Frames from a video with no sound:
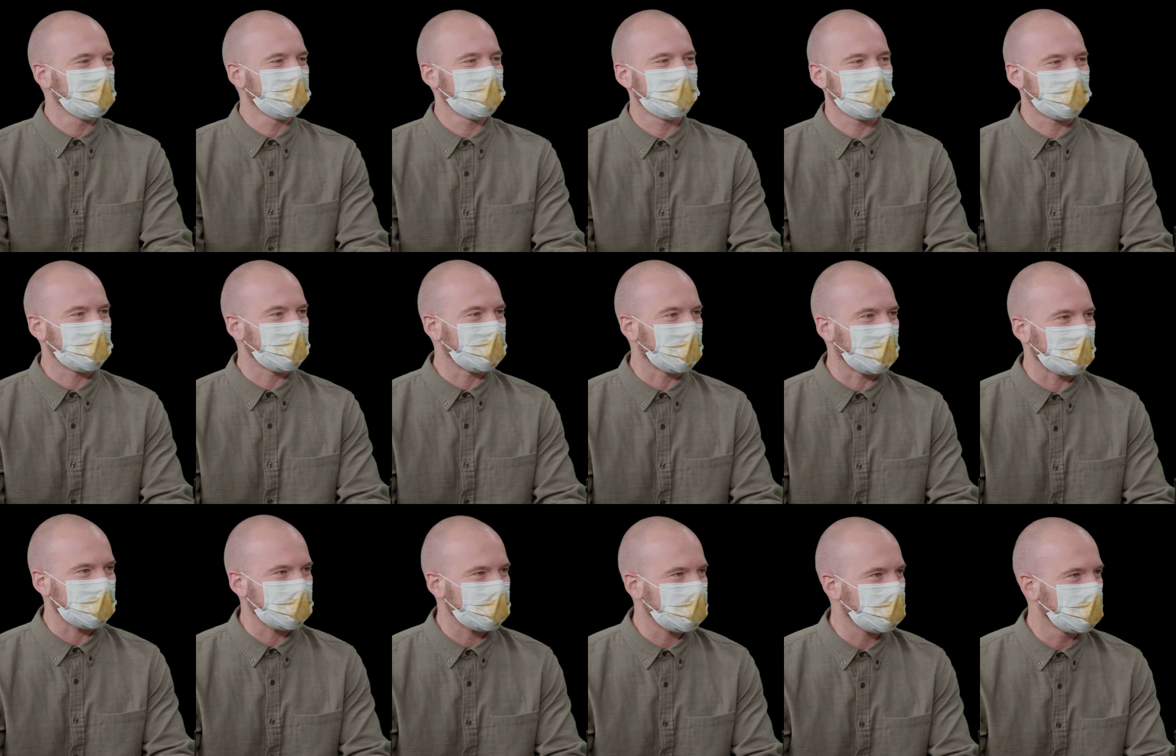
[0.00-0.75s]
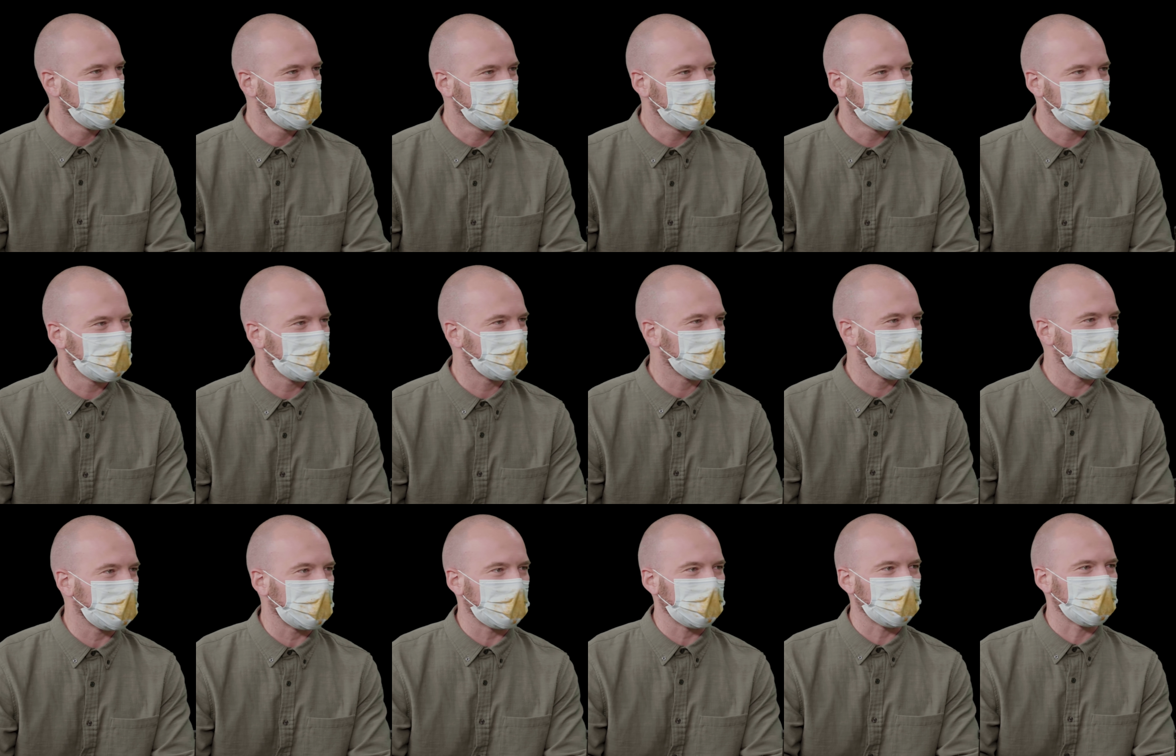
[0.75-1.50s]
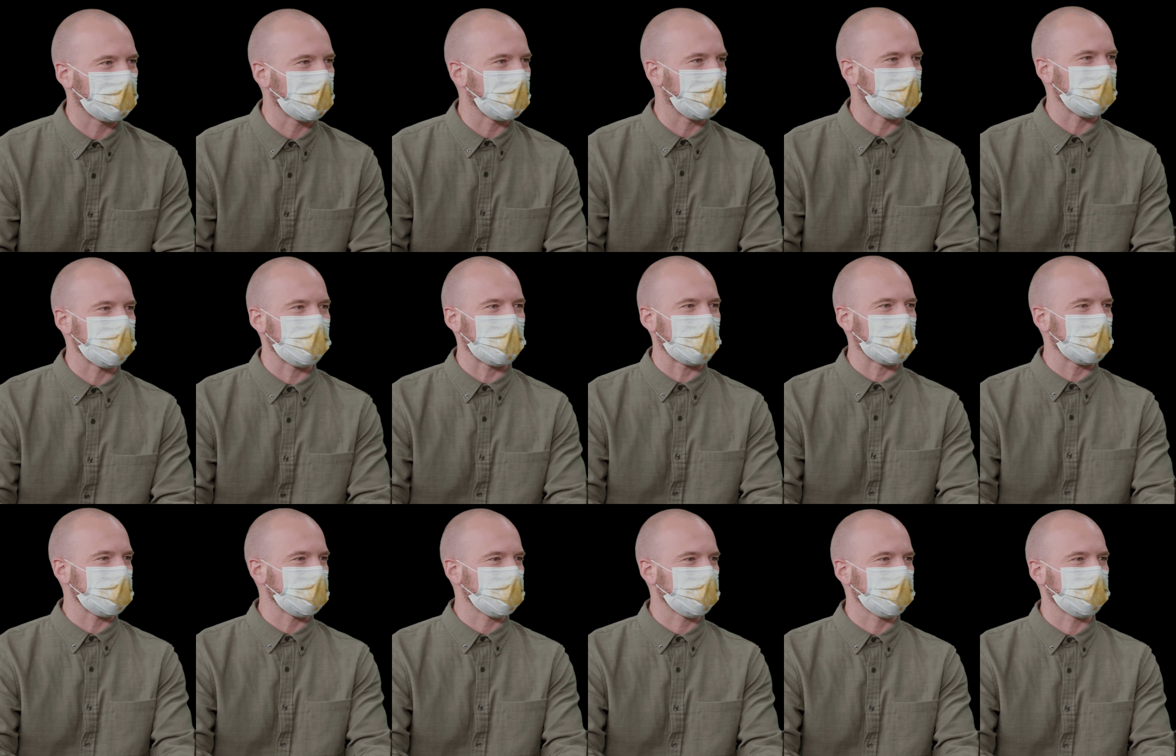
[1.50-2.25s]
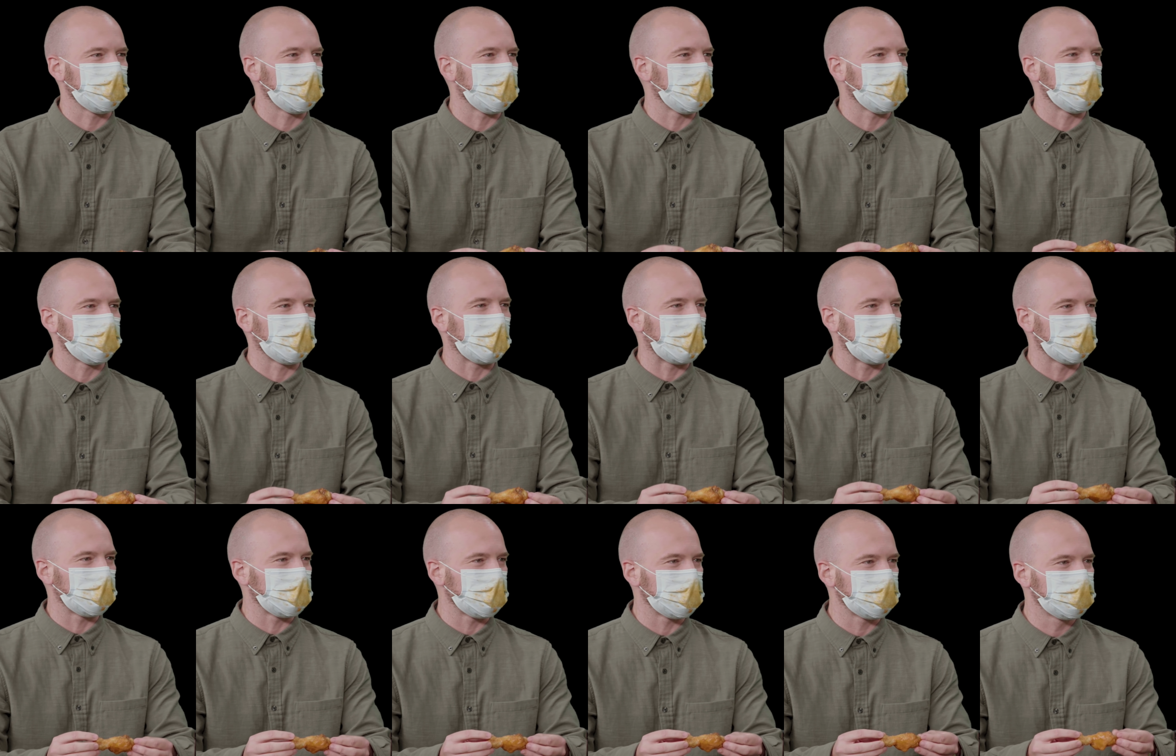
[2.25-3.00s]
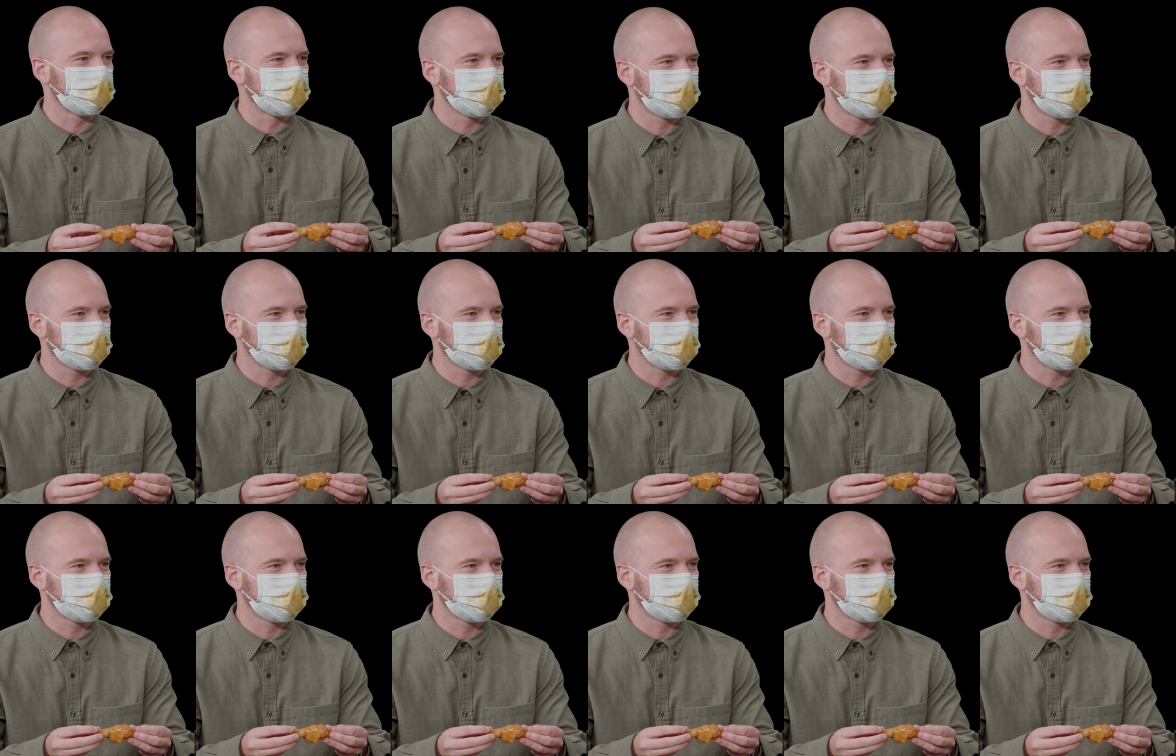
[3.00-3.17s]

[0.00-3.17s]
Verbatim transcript: Look at us. Who would have thought wearing masks would be a problem?